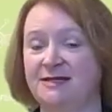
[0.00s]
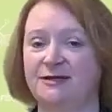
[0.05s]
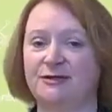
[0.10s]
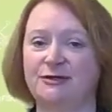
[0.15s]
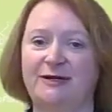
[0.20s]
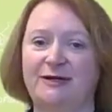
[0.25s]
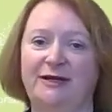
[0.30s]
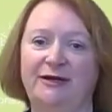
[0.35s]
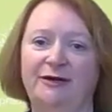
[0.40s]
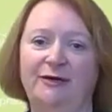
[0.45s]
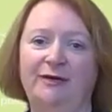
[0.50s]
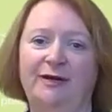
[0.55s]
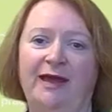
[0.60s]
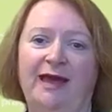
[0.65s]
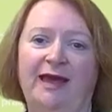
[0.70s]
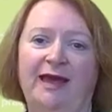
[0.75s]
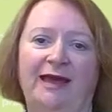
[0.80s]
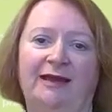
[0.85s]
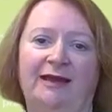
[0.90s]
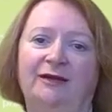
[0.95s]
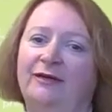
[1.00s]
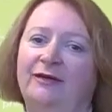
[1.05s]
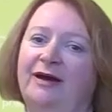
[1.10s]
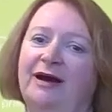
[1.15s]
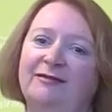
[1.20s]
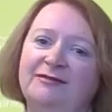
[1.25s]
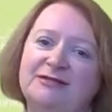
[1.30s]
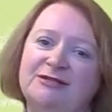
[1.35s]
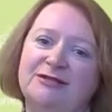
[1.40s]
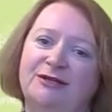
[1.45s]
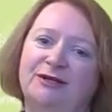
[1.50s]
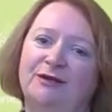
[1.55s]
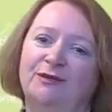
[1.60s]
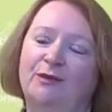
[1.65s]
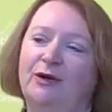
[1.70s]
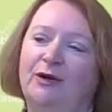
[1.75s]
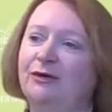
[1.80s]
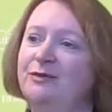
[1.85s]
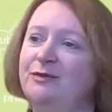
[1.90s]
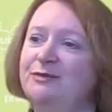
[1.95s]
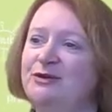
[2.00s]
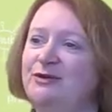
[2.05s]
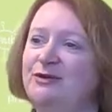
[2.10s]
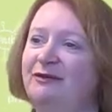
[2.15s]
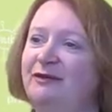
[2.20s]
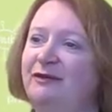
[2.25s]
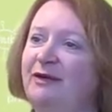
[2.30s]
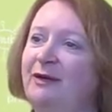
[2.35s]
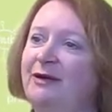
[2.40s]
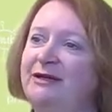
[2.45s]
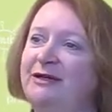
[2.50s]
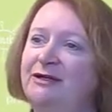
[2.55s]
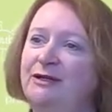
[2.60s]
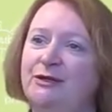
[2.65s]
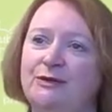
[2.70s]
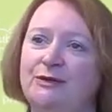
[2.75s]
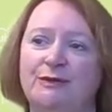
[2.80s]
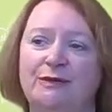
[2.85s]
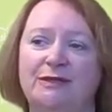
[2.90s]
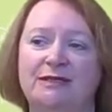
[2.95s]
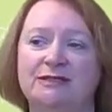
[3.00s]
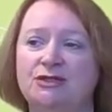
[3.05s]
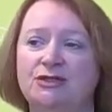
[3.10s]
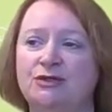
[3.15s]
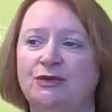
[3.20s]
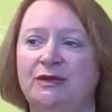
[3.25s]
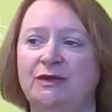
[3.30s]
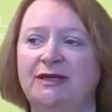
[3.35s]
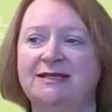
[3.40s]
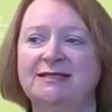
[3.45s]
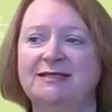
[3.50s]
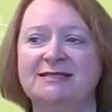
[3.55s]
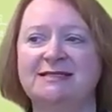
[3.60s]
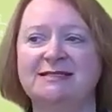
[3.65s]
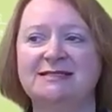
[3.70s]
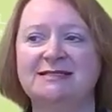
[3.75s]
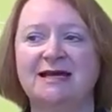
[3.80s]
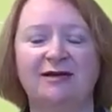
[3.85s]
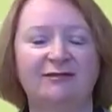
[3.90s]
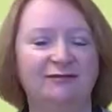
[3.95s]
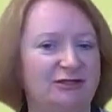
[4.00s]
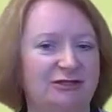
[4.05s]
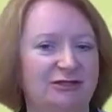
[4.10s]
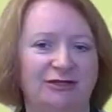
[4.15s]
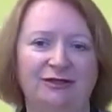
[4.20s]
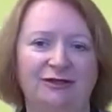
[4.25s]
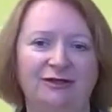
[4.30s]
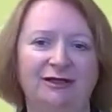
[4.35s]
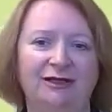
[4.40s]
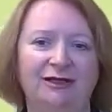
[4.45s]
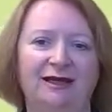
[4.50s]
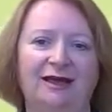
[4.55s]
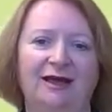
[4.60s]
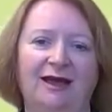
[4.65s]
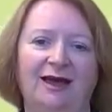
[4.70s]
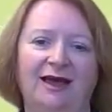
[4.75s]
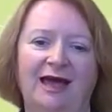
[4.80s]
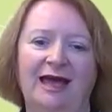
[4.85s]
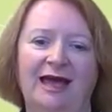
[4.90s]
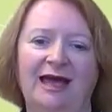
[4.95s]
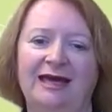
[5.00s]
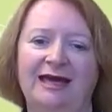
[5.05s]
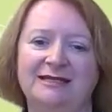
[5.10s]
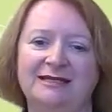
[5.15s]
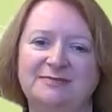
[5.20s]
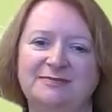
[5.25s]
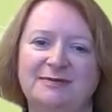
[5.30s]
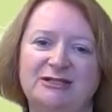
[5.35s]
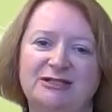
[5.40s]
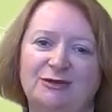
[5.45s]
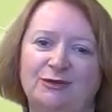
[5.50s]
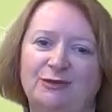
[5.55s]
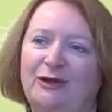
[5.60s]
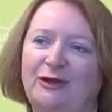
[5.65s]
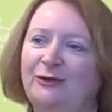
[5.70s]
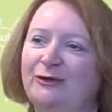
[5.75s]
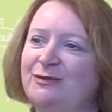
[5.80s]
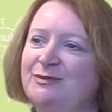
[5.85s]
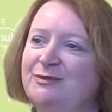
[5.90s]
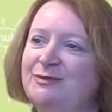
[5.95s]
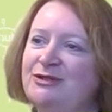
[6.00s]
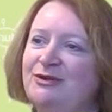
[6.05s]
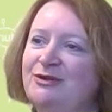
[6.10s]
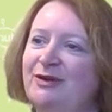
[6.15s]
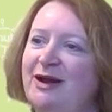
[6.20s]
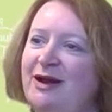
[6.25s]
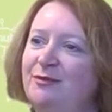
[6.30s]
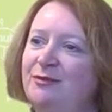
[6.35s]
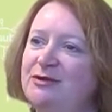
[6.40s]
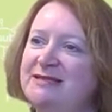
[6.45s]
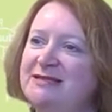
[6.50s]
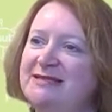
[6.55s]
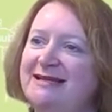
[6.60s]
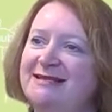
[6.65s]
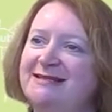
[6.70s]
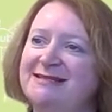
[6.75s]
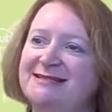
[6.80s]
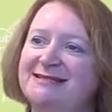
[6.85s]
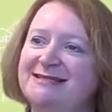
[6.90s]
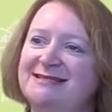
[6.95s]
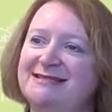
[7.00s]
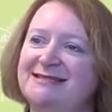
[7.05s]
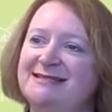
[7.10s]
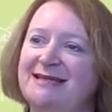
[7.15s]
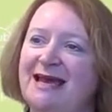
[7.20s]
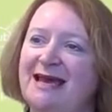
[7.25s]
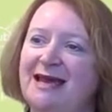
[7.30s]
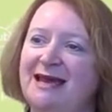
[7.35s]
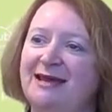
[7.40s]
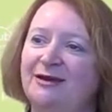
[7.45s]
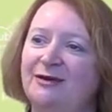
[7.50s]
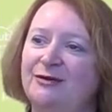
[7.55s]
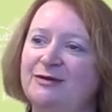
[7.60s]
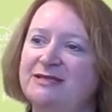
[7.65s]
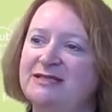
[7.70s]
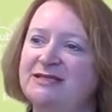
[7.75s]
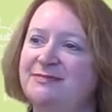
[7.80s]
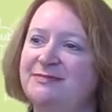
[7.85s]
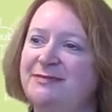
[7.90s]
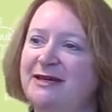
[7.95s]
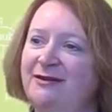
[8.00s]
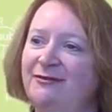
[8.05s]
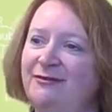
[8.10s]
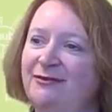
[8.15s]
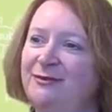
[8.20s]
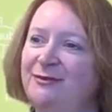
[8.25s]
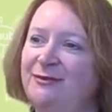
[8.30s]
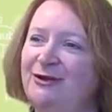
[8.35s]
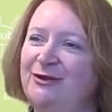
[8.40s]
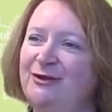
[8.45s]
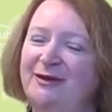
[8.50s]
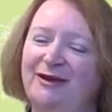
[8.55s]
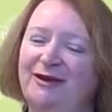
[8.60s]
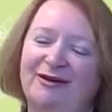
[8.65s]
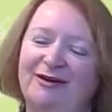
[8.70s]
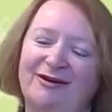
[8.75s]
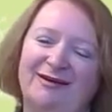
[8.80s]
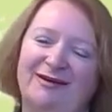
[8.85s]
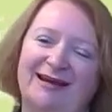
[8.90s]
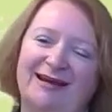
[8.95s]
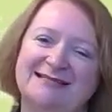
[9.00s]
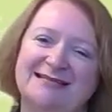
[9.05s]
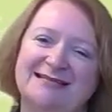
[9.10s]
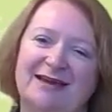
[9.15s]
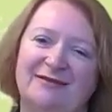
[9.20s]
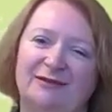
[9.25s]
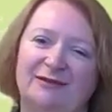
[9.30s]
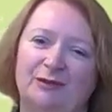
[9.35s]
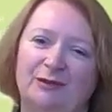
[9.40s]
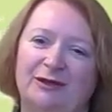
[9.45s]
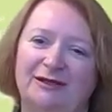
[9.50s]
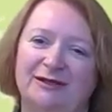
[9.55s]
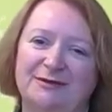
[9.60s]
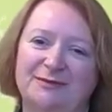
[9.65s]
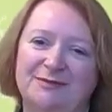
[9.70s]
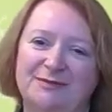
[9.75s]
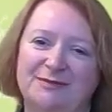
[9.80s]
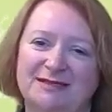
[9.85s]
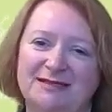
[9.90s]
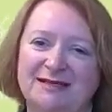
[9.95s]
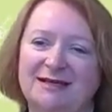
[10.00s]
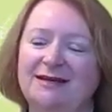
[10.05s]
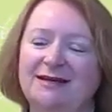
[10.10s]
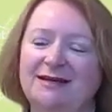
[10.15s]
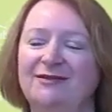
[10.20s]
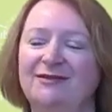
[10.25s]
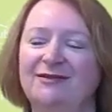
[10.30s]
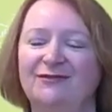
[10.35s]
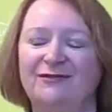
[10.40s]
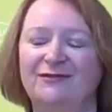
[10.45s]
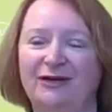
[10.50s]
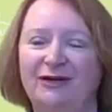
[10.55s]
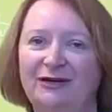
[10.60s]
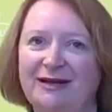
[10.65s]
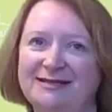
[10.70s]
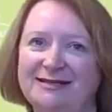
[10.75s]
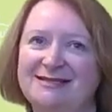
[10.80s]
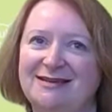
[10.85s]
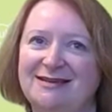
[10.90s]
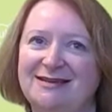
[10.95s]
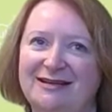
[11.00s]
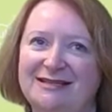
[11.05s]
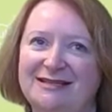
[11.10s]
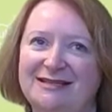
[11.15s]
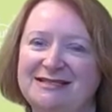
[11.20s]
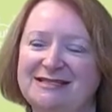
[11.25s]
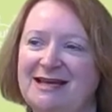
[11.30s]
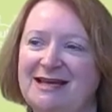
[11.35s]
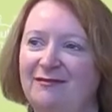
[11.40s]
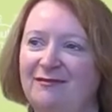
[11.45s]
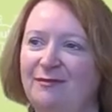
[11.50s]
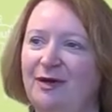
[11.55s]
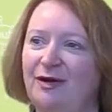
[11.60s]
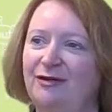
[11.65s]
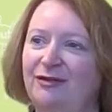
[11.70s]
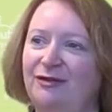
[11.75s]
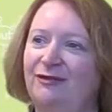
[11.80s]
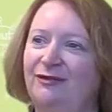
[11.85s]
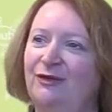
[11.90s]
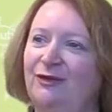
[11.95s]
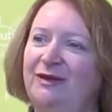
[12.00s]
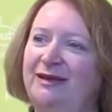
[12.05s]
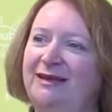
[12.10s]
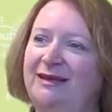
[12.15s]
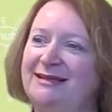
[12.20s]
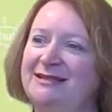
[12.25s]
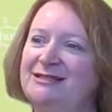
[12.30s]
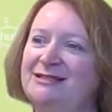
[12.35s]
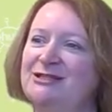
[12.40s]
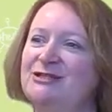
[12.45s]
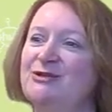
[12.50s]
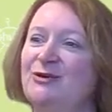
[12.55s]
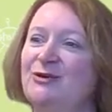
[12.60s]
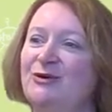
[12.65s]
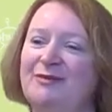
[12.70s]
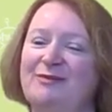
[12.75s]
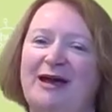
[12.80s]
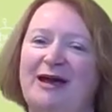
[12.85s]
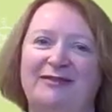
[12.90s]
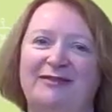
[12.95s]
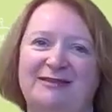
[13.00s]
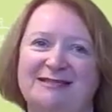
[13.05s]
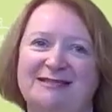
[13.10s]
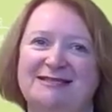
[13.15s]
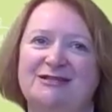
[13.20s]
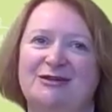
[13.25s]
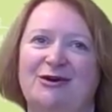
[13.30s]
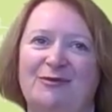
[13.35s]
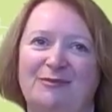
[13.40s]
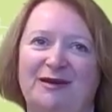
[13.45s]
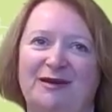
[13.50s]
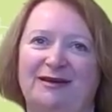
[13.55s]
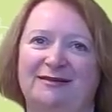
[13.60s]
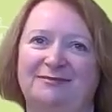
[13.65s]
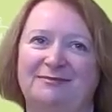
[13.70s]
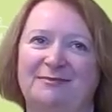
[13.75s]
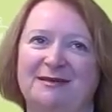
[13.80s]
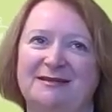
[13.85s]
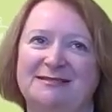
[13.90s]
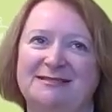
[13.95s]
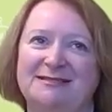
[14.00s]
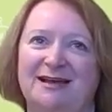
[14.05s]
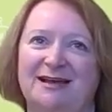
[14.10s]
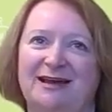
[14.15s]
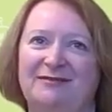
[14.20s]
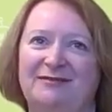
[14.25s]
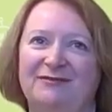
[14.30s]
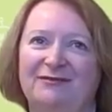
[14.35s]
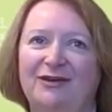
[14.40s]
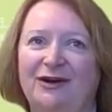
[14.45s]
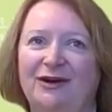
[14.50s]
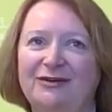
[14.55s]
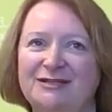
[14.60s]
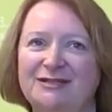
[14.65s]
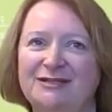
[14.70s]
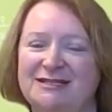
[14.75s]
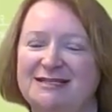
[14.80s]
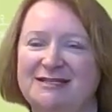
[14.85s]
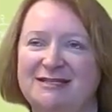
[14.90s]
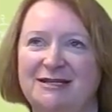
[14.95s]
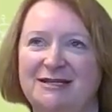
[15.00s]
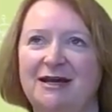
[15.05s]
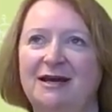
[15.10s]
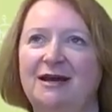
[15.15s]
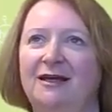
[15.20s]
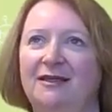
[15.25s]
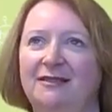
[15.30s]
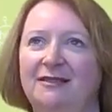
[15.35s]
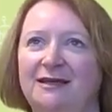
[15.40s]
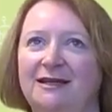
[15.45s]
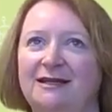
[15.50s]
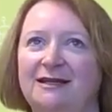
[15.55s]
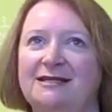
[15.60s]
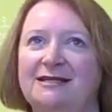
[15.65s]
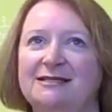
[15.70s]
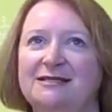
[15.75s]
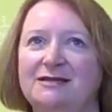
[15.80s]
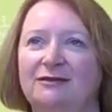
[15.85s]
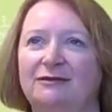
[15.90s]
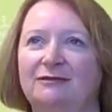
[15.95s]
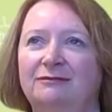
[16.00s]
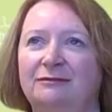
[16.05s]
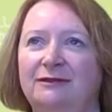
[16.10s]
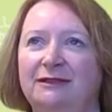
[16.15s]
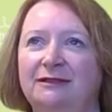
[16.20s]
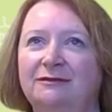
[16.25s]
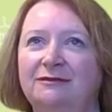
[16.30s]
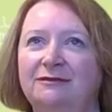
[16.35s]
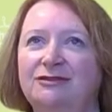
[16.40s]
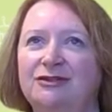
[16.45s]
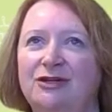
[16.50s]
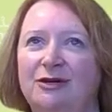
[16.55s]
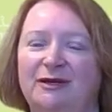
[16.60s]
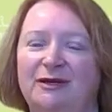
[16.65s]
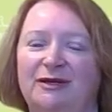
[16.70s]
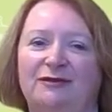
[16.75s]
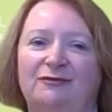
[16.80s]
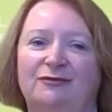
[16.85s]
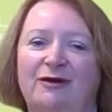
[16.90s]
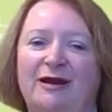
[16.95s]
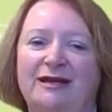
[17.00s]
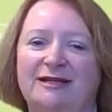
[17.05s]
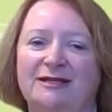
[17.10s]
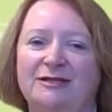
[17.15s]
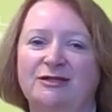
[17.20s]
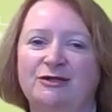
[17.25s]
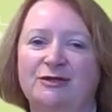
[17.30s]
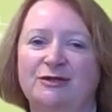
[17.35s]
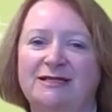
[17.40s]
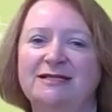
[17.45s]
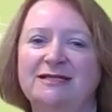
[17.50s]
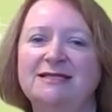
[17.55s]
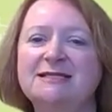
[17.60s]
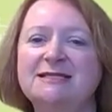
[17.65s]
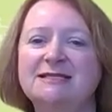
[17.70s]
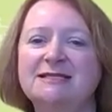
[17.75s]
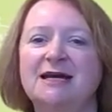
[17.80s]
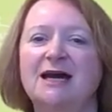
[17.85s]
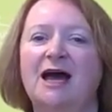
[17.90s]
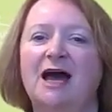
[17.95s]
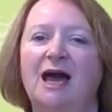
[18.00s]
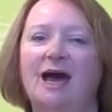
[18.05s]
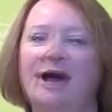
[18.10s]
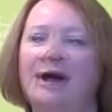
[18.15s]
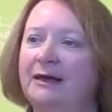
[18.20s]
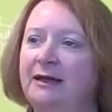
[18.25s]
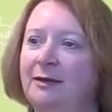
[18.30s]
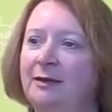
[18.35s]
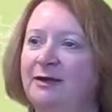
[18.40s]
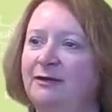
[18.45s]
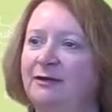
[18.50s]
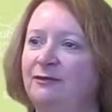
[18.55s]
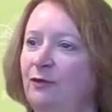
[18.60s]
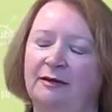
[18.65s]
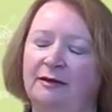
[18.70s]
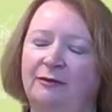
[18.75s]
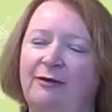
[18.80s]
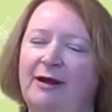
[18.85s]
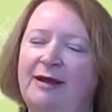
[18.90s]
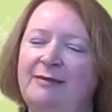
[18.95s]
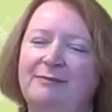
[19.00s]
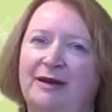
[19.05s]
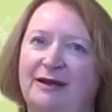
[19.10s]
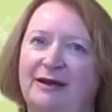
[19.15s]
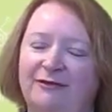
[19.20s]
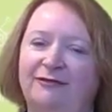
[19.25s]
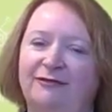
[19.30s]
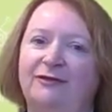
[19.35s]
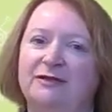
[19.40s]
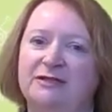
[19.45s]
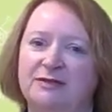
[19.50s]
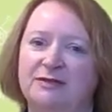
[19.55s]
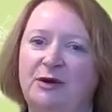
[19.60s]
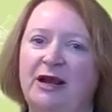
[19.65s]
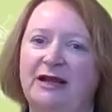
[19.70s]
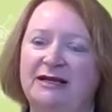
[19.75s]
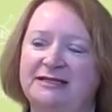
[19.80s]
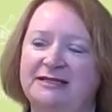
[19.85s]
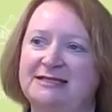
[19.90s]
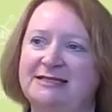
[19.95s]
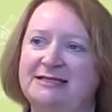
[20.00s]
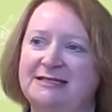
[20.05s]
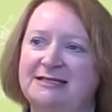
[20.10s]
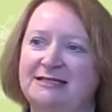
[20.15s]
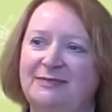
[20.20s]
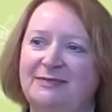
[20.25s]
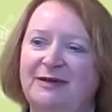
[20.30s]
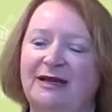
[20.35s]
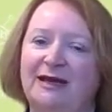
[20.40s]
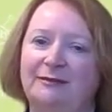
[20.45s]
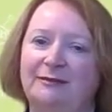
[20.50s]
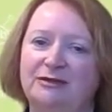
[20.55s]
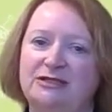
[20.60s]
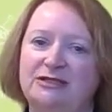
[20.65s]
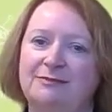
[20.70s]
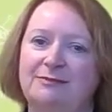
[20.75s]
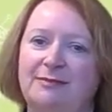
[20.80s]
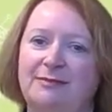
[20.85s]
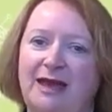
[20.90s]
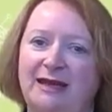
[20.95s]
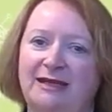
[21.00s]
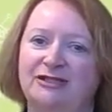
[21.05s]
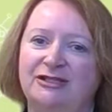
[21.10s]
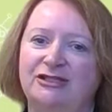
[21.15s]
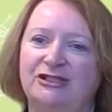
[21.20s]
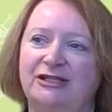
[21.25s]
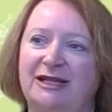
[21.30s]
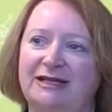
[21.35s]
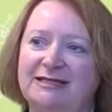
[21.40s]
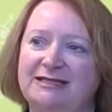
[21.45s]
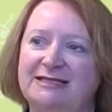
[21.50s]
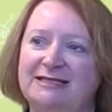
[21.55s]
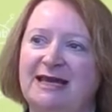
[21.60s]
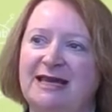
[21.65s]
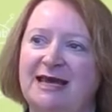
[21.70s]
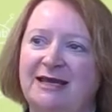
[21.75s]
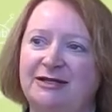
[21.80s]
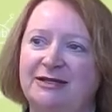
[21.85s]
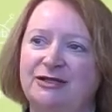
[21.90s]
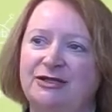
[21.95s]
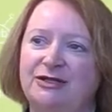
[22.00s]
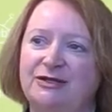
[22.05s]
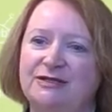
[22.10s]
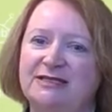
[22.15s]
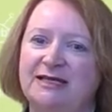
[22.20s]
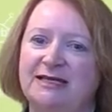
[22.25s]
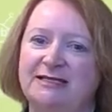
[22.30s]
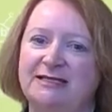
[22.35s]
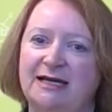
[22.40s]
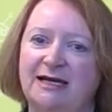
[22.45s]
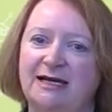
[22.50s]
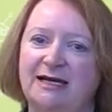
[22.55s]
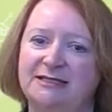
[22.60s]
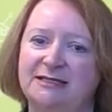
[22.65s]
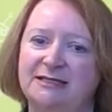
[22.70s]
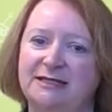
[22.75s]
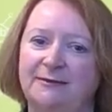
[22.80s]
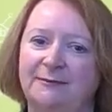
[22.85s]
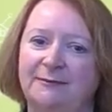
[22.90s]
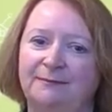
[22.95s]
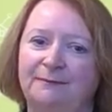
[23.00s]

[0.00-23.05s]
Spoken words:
Katrina, and good afternoon and welcome to everyone who is joining us this afternoon. And a special welcome to our presenters today, Chris Smeed from Cubiko and David Williams. Very excited to have both of you here to talk about this topic because I've noticed that it is a real topic of great interest and can be a great benefit to practices being able to manage and understand and use their data.